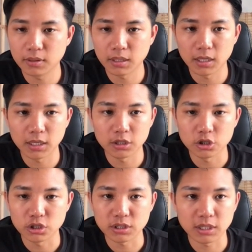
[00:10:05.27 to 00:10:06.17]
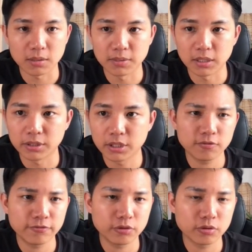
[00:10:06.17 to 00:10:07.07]
And you just come down here.
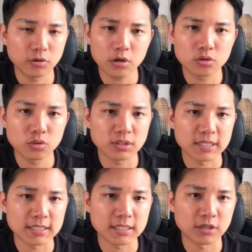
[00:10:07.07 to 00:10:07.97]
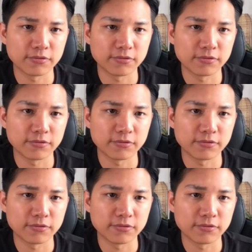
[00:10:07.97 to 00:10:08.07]
So a lot of cool stats here,